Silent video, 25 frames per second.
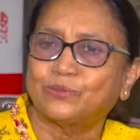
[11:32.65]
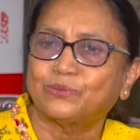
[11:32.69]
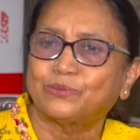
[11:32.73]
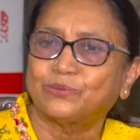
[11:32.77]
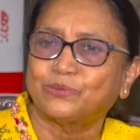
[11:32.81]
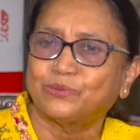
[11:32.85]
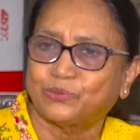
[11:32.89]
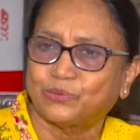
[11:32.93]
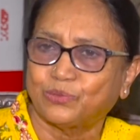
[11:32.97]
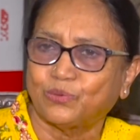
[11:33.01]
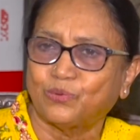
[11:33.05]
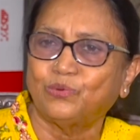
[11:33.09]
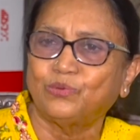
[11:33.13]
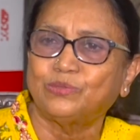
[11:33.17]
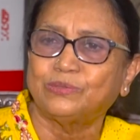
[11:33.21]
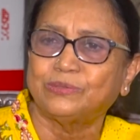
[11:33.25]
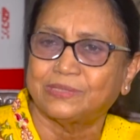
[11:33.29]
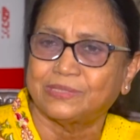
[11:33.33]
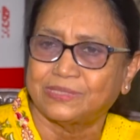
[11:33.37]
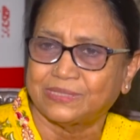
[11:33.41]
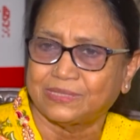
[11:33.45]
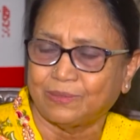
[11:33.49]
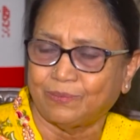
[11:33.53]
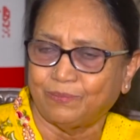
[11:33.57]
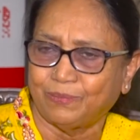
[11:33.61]
shown
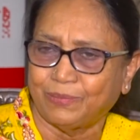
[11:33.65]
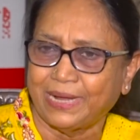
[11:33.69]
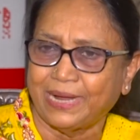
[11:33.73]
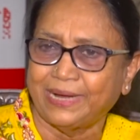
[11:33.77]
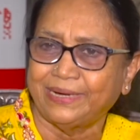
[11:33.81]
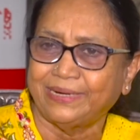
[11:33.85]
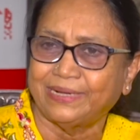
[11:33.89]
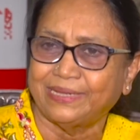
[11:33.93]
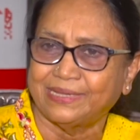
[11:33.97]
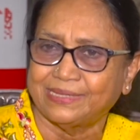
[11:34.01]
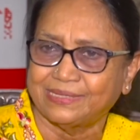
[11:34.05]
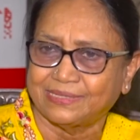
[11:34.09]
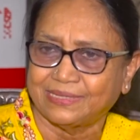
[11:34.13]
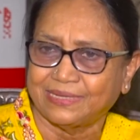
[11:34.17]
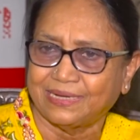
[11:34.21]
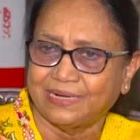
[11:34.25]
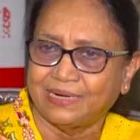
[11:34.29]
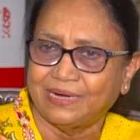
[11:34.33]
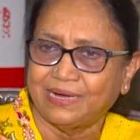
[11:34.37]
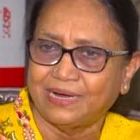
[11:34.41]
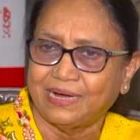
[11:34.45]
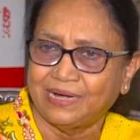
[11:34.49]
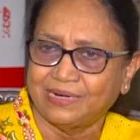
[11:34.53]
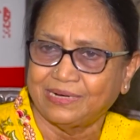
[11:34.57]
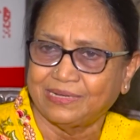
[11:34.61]
some guidance,
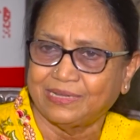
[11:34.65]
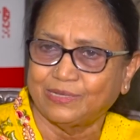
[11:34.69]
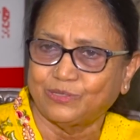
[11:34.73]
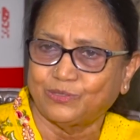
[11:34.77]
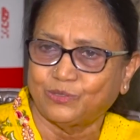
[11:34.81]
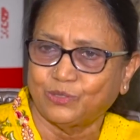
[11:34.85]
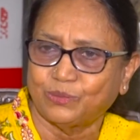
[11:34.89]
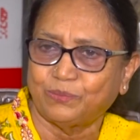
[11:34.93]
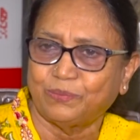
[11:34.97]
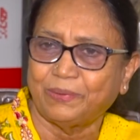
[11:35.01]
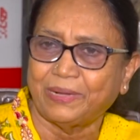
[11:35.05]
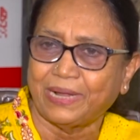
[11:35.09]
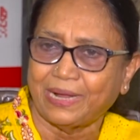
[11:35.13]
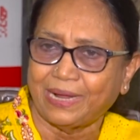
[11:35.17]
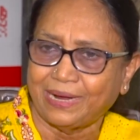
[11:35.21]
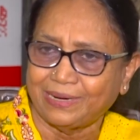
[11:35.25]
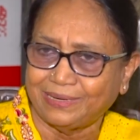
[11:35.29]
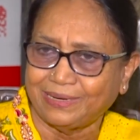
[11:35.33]
and they should be